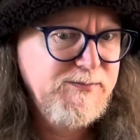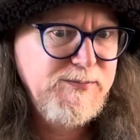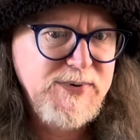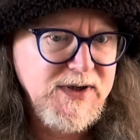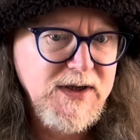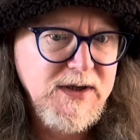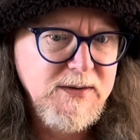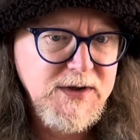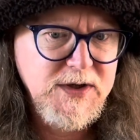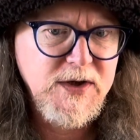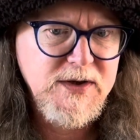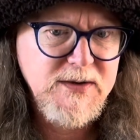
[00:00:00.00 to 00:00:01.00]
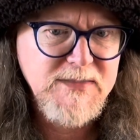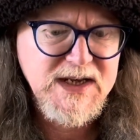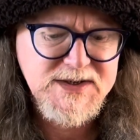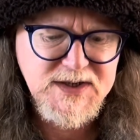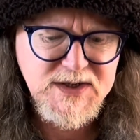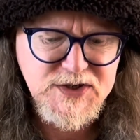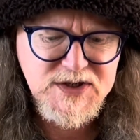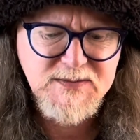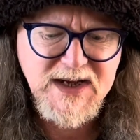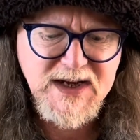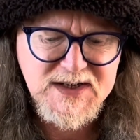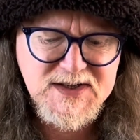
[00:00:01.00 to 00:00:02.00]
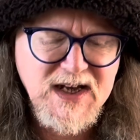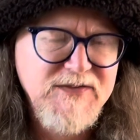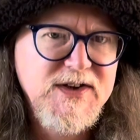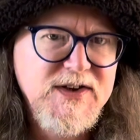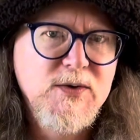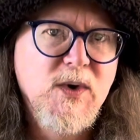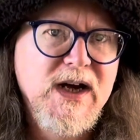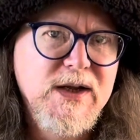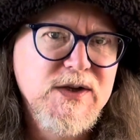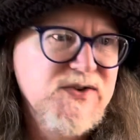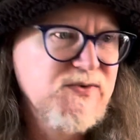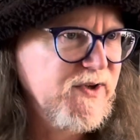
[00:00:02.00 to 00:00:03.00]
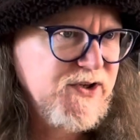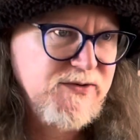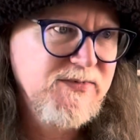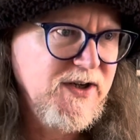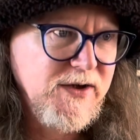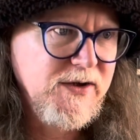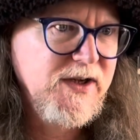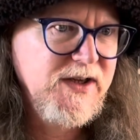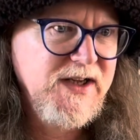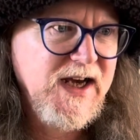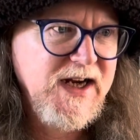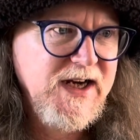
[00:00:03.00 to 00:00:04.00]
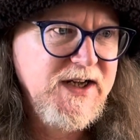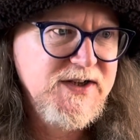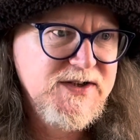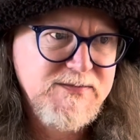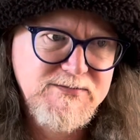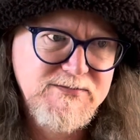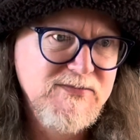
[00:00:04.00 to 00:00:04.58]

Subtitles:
But, you know, the message is about saving the whales, which, you know, in the 80s,